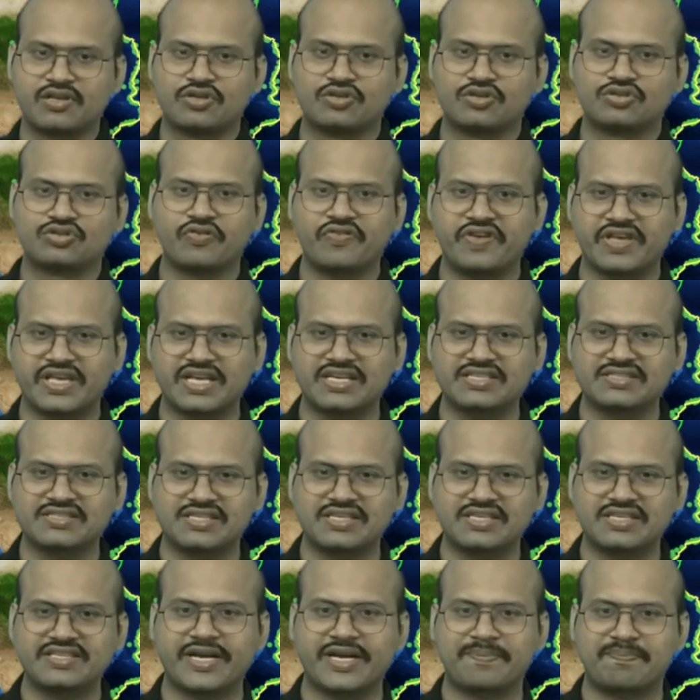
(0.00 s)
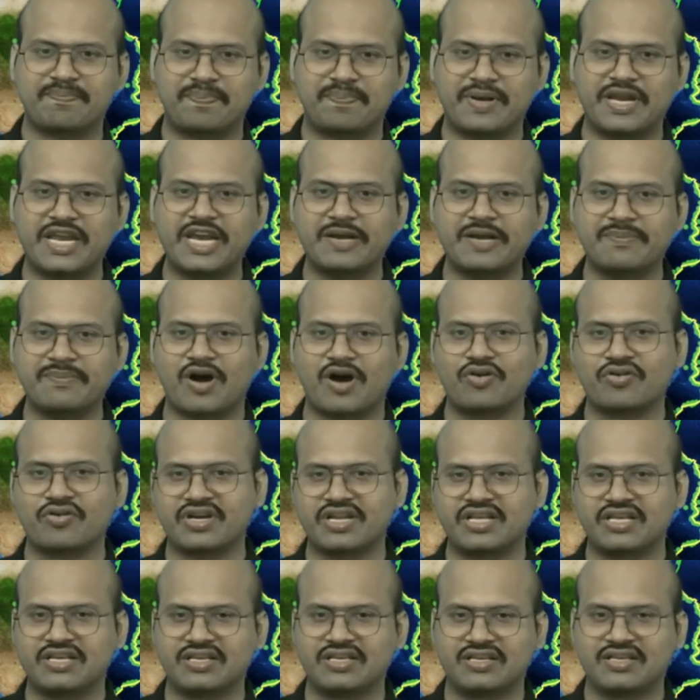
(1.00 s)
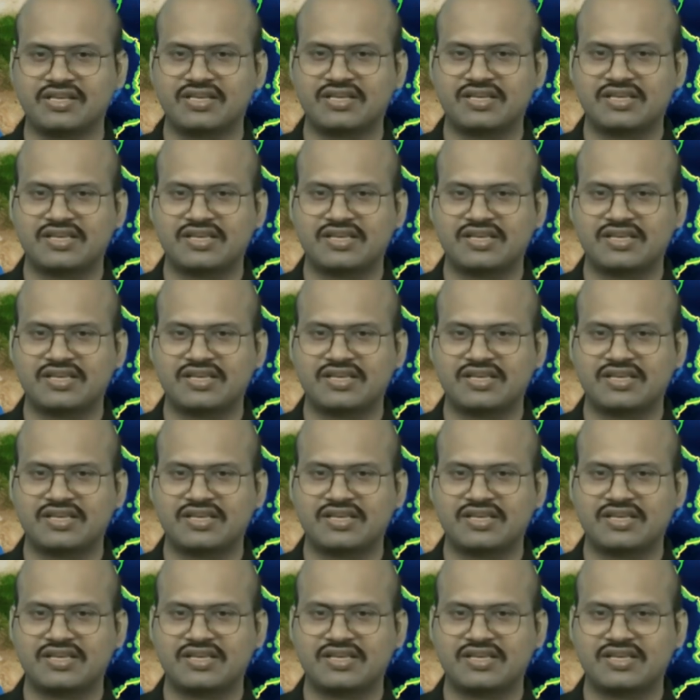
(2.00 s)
So we can see that plate boundary